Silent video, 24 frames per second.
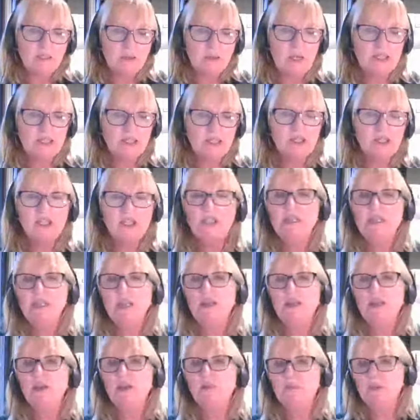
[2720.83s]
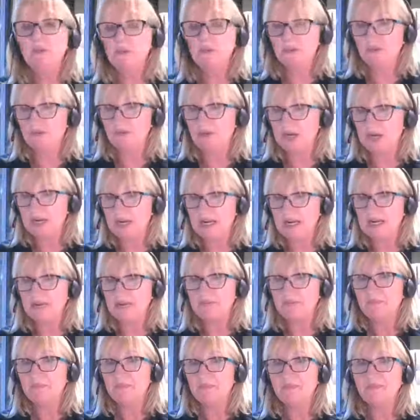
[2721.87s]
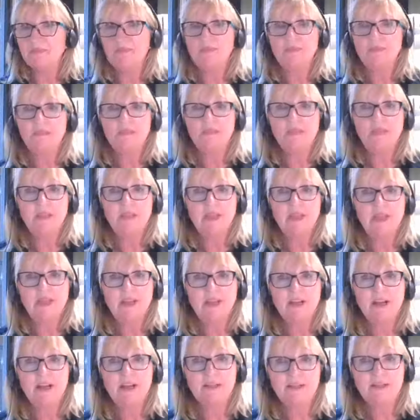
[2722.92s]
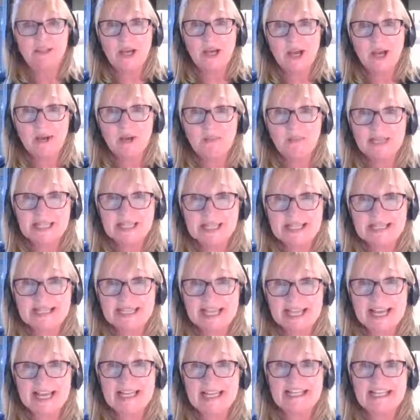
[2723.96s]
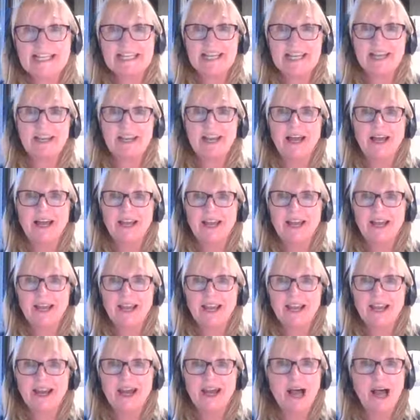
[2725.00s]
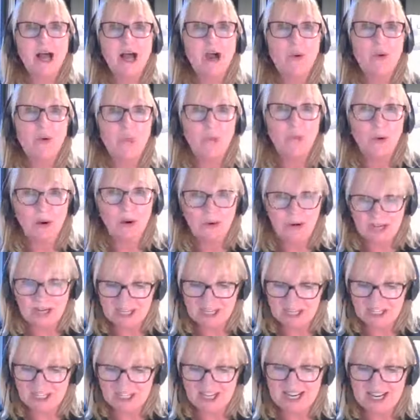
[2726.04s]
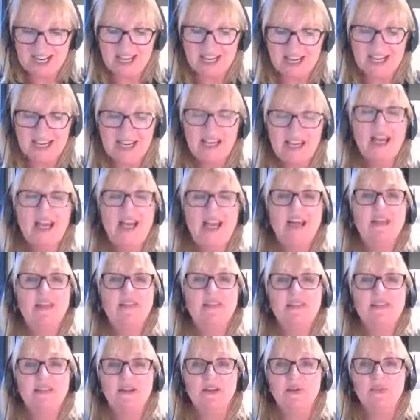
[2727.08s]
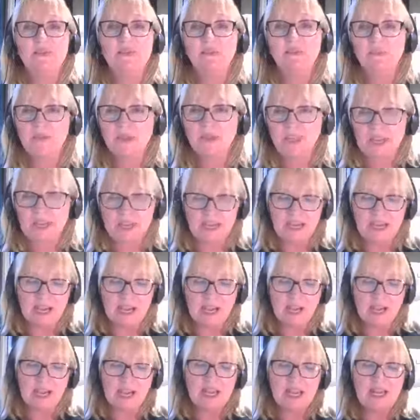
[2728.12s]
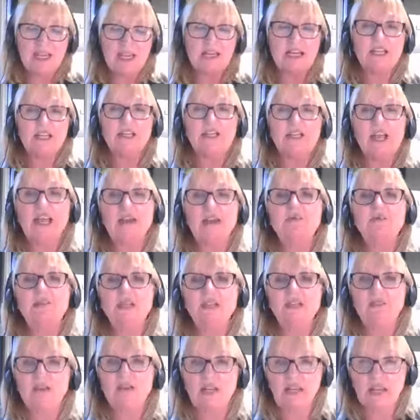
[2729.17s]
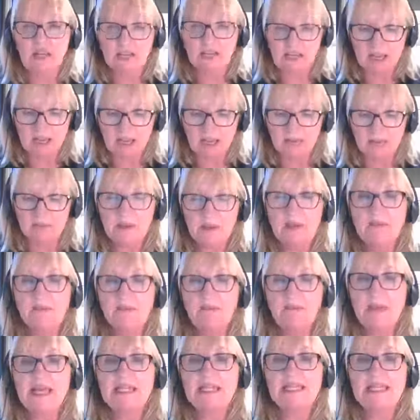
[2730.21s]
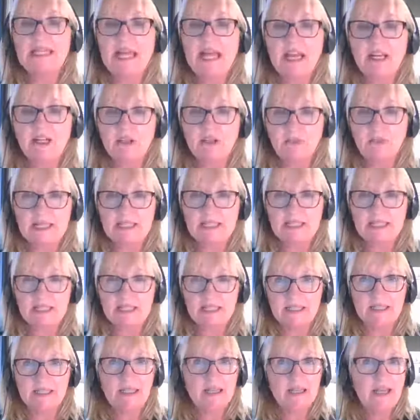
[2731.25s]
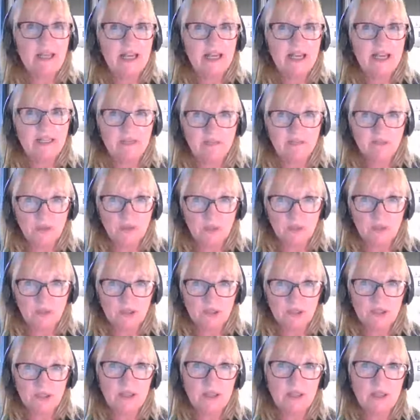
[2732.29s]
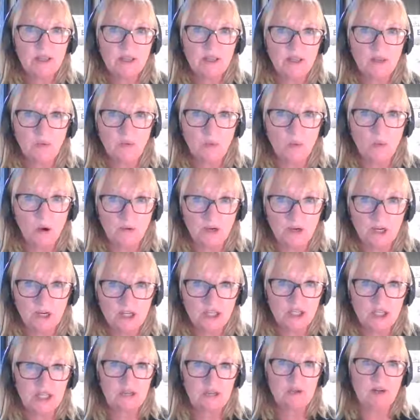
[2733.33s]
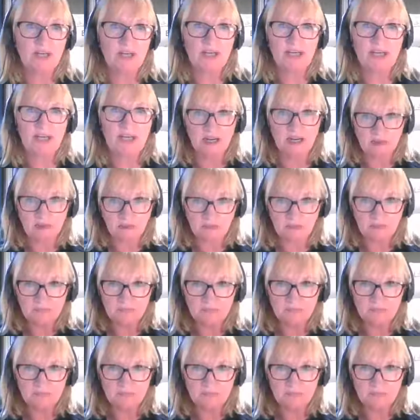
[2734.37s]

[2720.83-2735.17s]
Question number three. Close to home, as I said, la la la, Warwickshire. The, the English County Cricket Club, based at Edgbaston, is of course the Warwickshire Cricket Club,